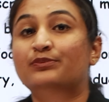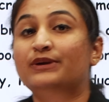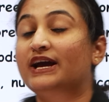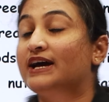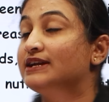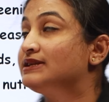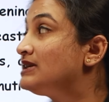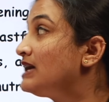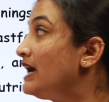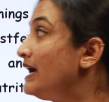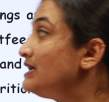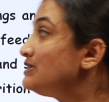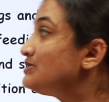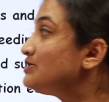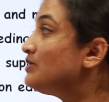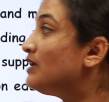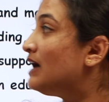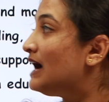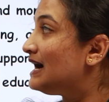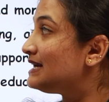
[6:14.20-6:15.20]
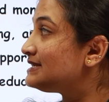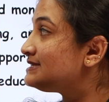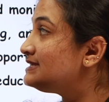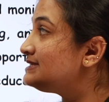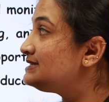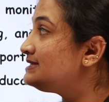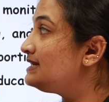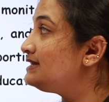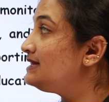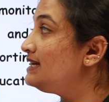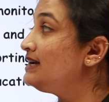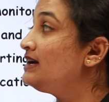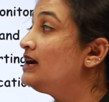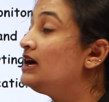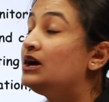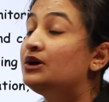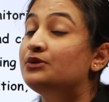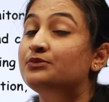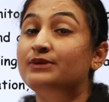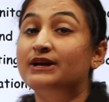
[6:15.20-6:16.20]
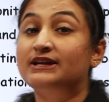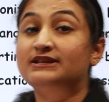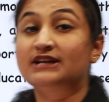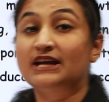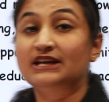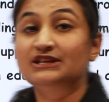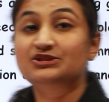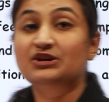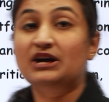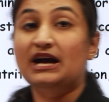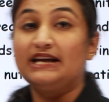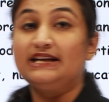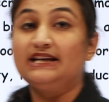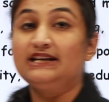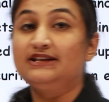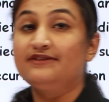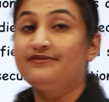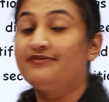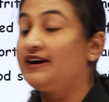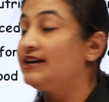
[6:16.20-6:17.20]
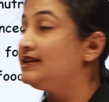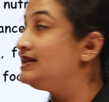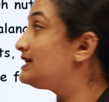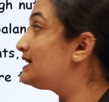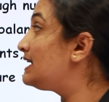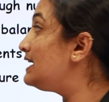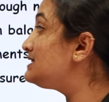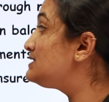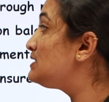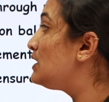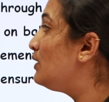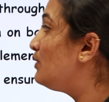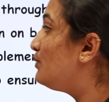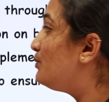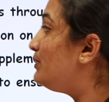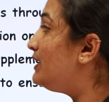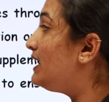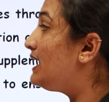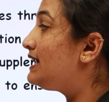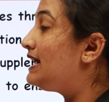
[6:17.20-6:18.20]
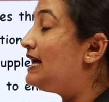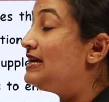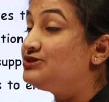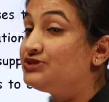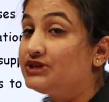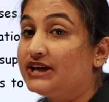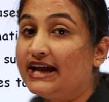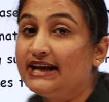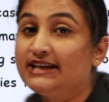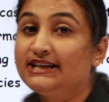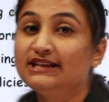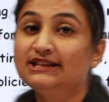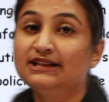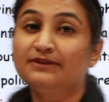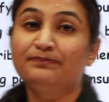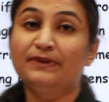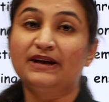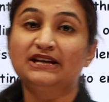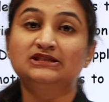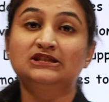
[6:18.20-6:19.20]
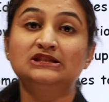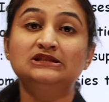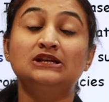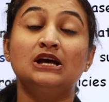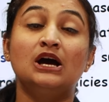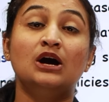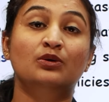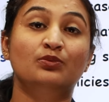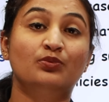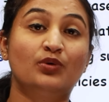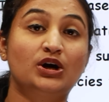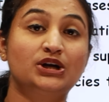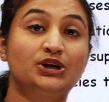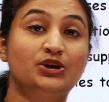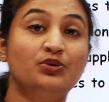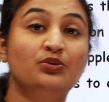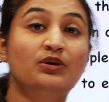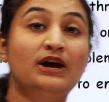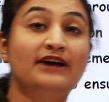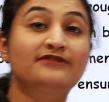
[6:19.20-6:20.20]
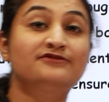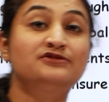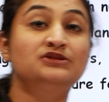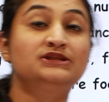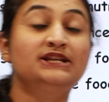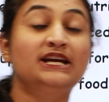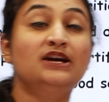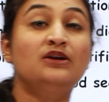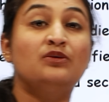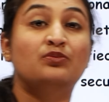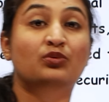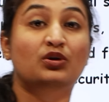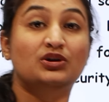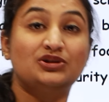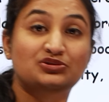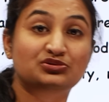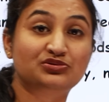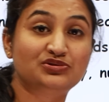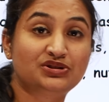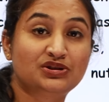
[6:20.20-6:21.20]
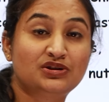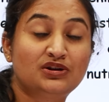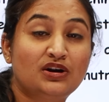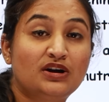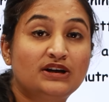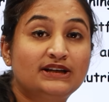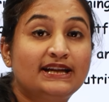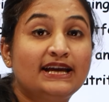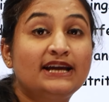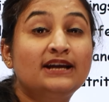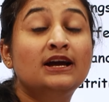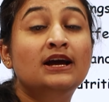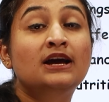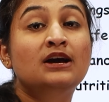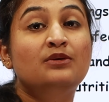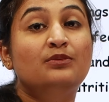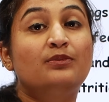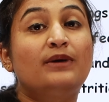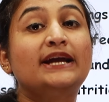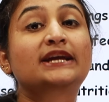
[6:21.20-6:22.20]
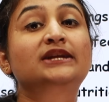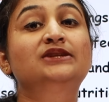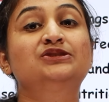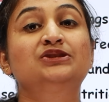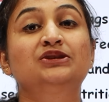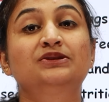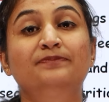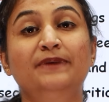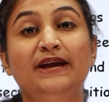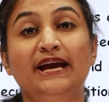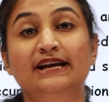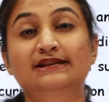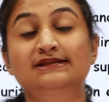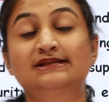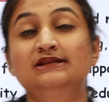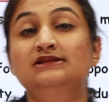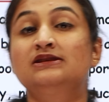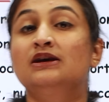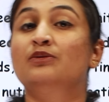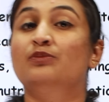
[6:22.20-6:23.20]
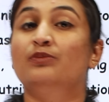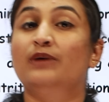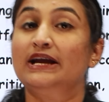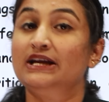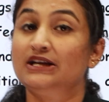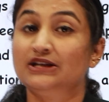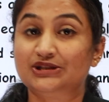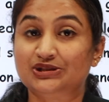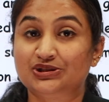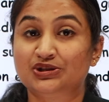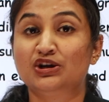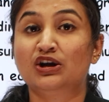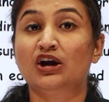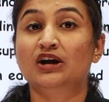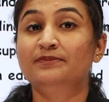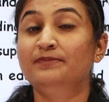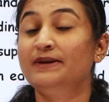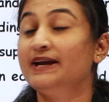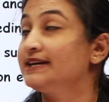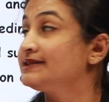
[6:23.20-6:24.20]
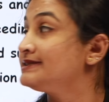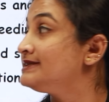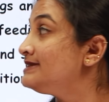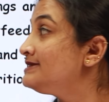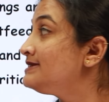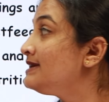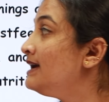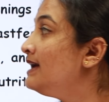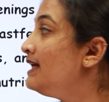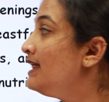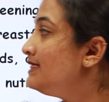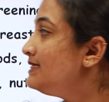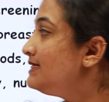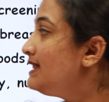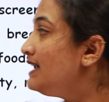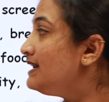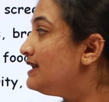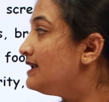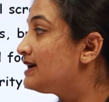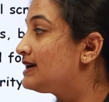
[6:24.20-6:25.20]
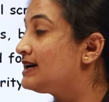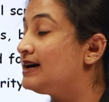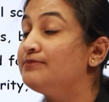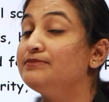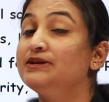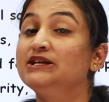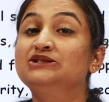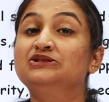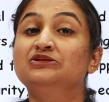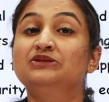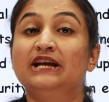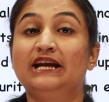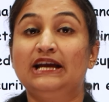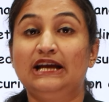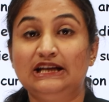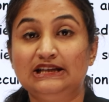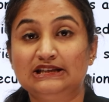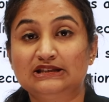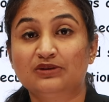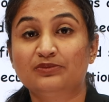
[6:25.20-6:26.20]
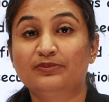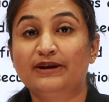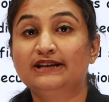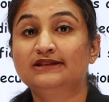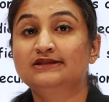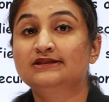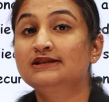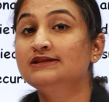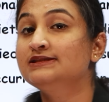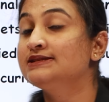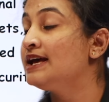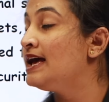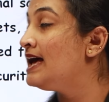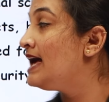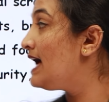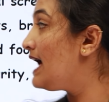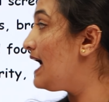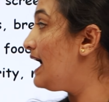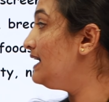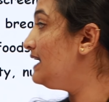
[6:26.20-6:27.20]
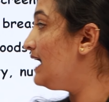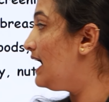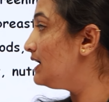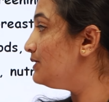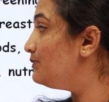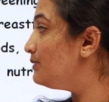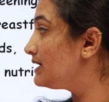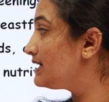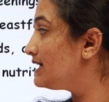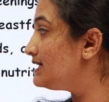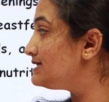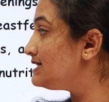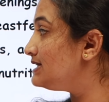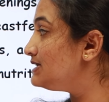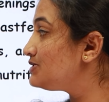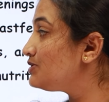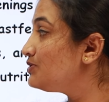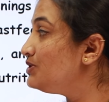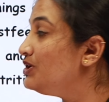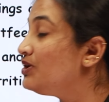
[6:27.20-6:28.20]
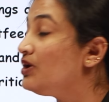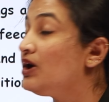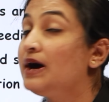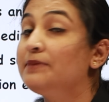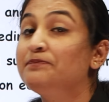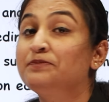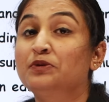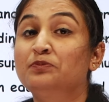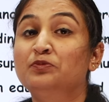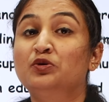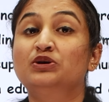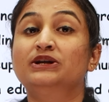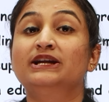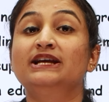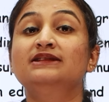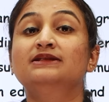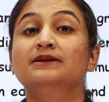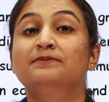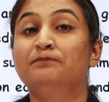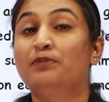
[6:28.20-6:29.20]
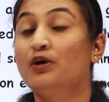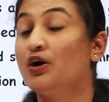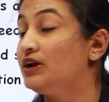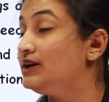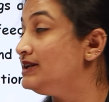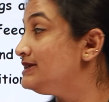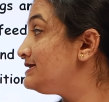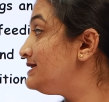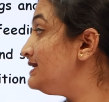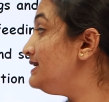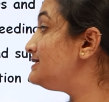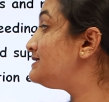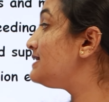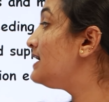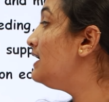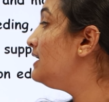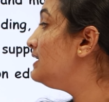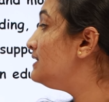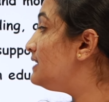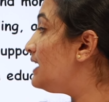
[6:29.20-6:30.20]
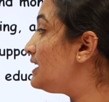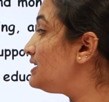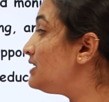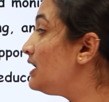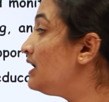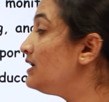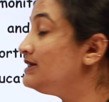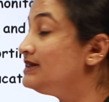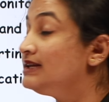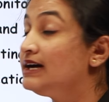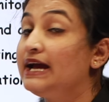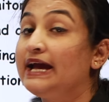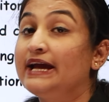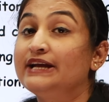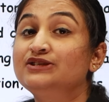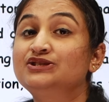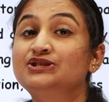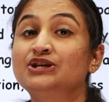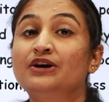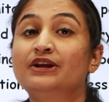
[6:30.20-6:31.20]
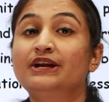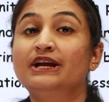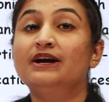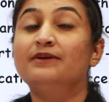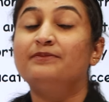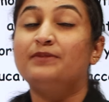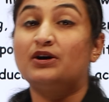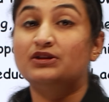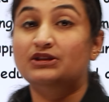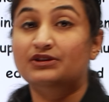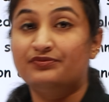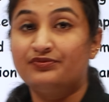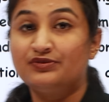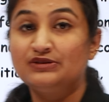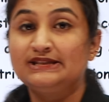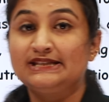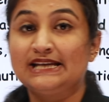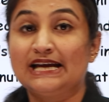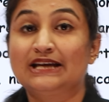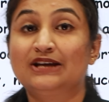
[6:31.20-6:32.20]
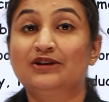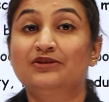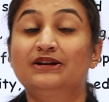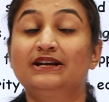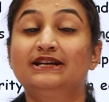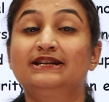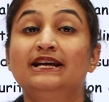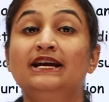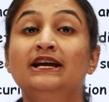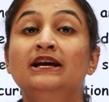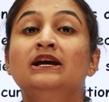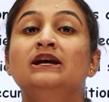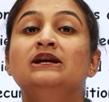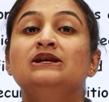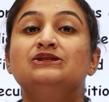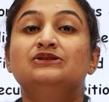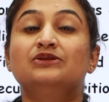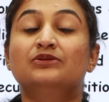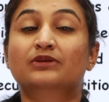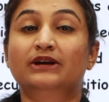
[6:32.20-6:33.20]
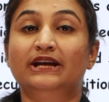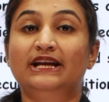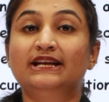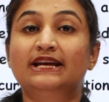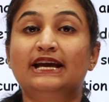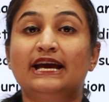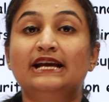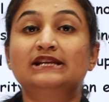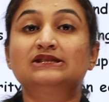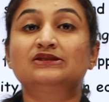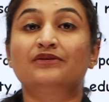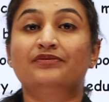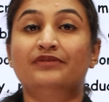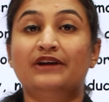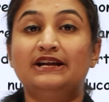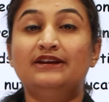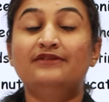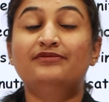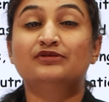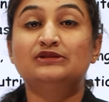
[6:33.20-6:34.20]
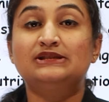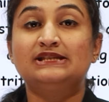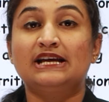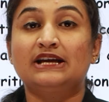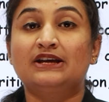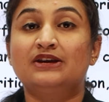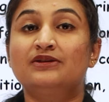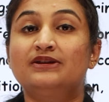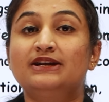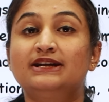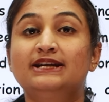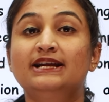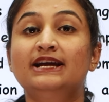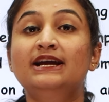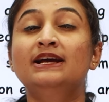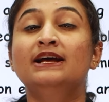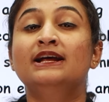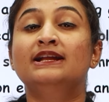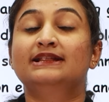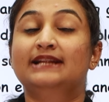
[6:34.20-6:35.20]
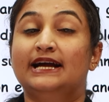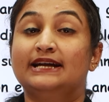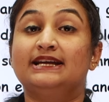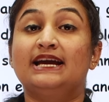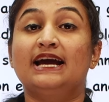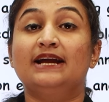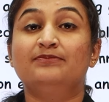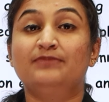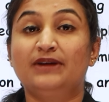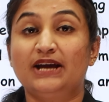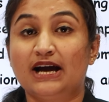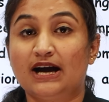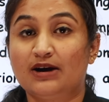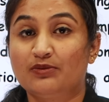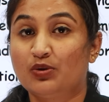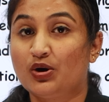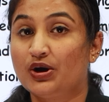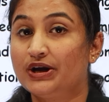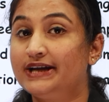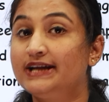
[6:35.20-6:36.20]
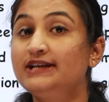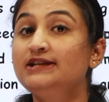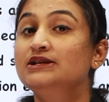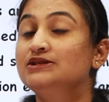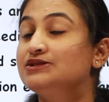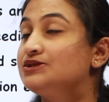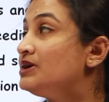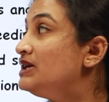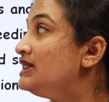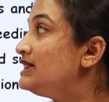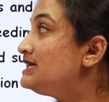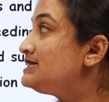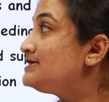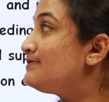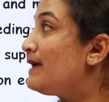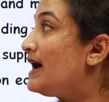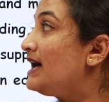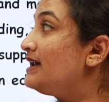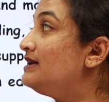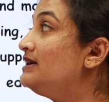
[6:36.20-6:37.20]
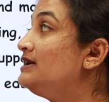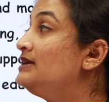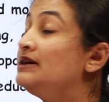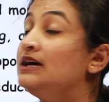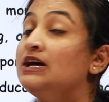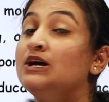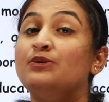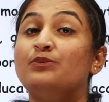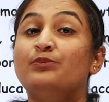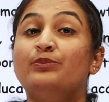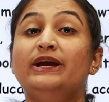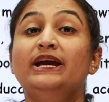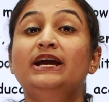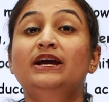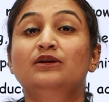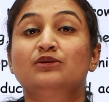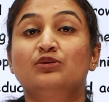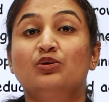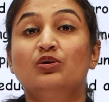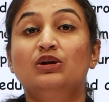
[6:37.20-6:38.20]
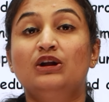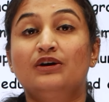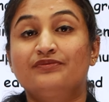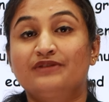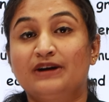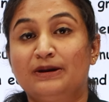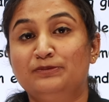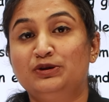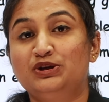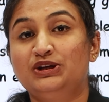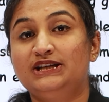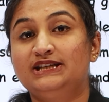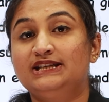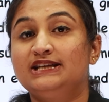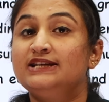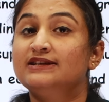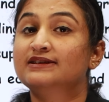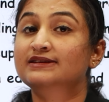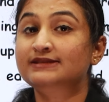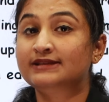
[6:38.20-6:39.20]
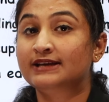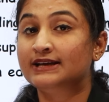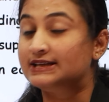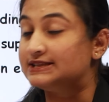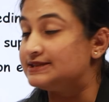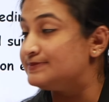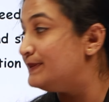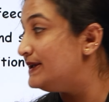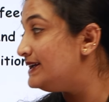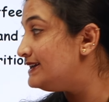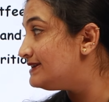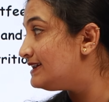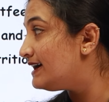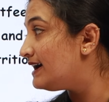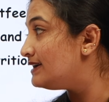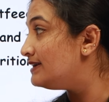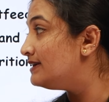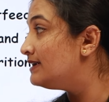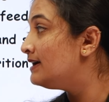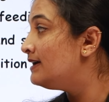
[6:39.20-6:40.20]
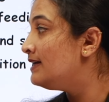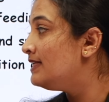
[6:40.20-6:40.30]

we are trying to assess the thing, we are trying to identify the case, we are educating the patients, what you have to take, what you should not take, why it should be excess, why it should not be excess. Then, coming to the interventions and advocacy. So, you are promoting the policies that the ensuring about the food security. So, in case of any food security that can be avoided. So, in this manner, role of community nurse is being done.